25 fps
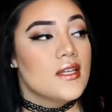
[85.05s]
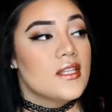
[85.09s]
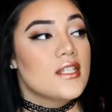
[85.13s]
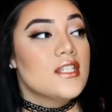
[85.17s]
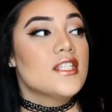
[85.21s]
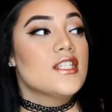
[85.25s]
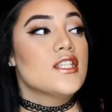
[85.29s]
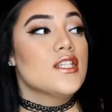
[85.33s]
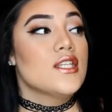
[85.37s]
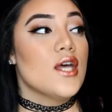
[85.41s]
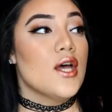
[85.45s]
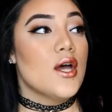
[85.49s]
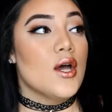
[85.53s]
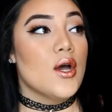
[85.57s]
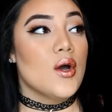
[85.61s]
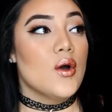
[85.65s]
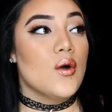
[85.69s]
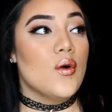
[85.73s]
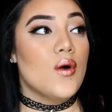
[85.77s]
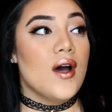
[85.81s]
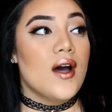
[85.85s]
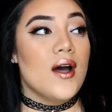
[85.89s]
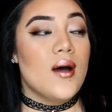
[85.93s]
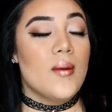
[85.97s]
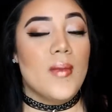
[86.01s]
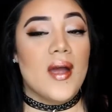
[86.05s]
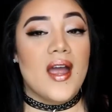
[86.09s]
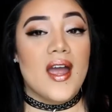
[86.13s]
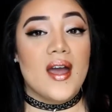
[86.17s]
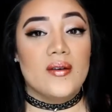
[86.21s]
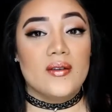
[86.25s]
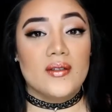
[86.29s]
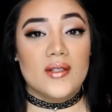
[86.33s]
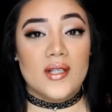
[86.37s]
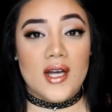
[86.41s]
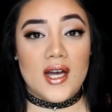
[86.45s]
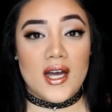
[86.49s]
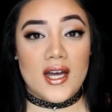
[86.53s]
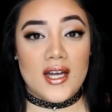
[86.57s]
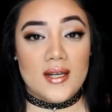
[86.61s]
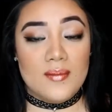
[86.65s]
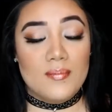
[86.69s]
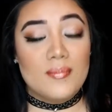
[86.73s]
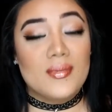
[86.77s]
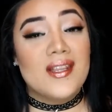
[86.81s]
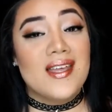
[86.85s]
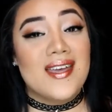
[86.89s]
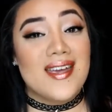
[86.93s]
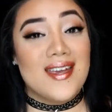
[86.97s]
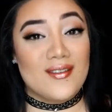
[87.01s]
So I have a lot
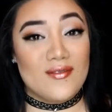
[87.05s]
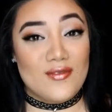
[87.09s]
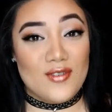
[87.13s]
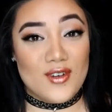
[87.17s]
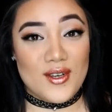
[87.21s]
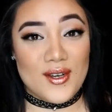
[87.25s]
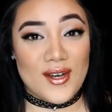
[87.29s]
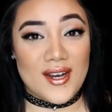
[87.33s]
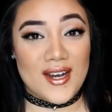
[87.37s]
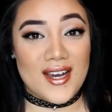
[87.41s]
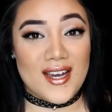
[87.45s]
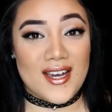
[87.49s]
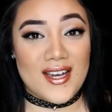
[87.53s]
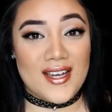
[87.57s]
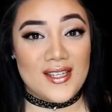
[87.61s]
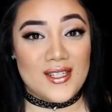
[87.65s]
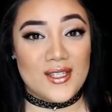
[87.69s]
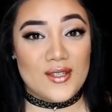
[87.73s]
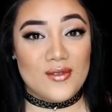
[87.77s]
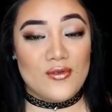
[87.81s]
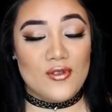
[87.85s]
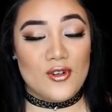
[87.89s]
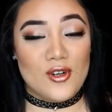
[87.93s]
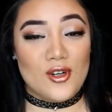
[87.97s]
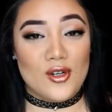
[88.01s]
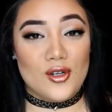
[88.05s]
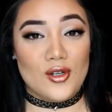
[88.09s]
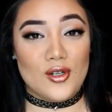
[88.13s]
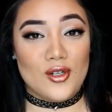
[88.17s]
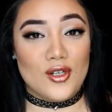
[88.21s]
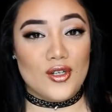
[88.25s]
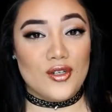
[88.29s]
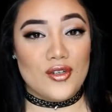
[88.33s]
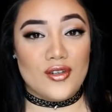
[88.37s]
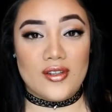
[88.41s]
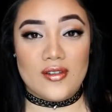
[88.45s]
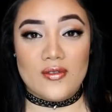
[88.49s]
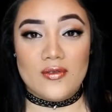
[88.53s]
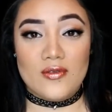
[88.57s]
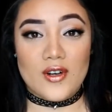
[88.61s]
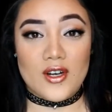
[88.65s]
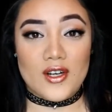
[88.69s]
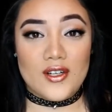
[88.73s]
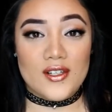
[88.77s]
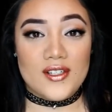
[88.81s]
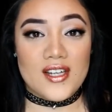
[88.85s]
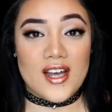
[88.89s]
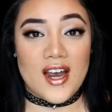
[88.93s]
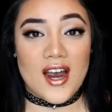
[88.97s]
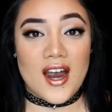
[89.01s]
planned for you guys for, you know, the
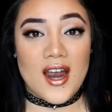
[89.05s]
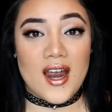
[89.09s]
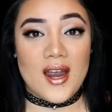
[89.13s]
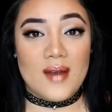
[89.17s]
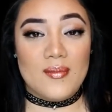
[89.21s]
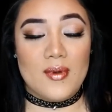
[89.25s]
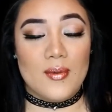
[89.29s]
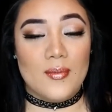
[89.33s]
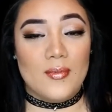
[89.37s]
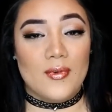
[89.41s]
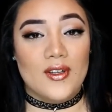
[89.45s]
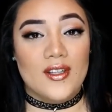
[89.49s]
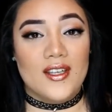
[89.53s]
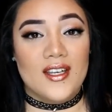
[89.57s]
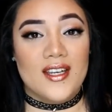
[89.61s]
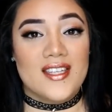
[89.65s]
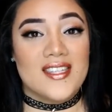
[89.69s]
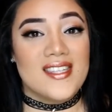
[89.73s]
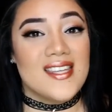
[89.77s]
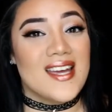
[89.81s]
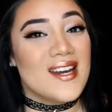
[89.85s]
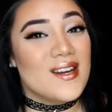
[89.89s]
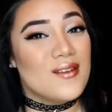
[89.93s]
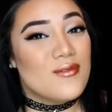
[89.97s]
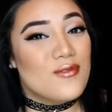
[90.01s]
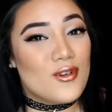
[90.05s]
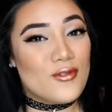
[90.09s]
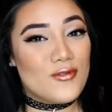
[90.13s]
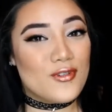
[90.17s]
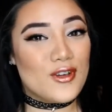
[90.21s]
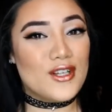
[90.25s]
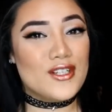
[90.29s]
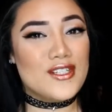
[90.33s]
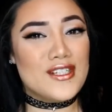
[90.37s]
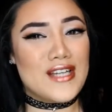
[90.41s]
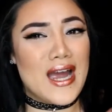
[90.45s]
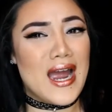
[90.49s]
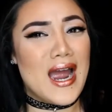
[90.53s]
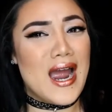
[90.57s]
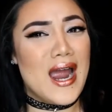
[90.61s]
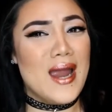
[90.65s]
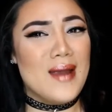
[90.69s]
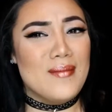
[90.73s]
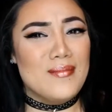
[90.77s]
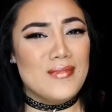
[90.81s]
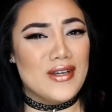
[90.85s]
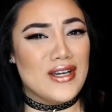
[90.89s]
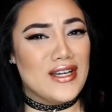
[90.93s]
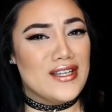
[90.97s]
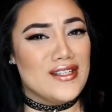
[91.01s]
fall time. I'm really excited for fall
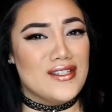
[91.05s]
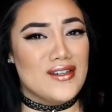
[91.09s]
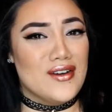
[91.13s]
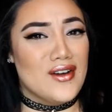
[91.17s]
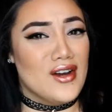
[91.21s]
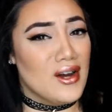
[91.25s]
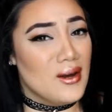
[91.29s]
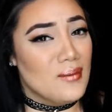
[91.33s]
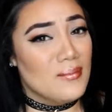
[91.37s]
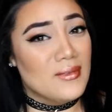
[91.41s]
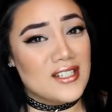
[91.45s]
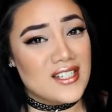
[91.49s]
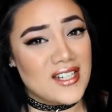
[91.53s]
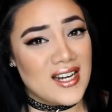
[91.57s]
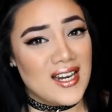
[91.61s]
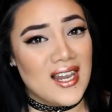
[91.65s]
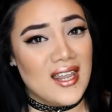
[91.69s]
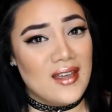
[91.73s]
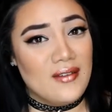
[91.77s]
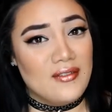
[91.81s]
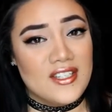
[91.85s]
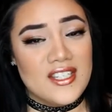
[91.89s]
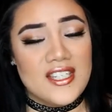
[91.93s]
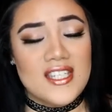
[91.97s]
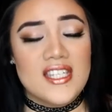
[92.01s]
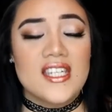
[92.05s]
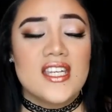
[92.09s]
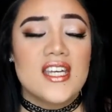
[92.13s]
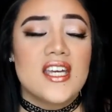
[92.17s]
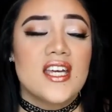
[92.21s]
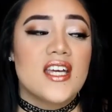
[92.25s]
time. You guys know how much I love it.